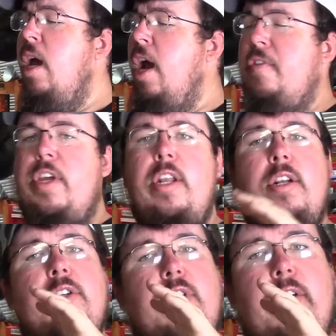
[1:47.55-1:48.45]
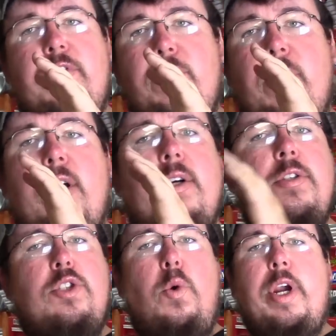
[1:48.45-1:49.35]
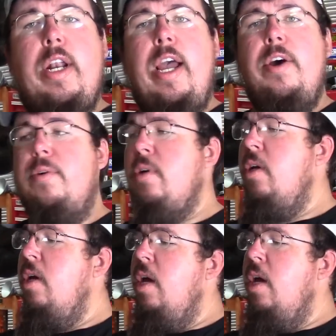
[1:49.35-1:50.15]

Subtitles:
and then you have to torque it down.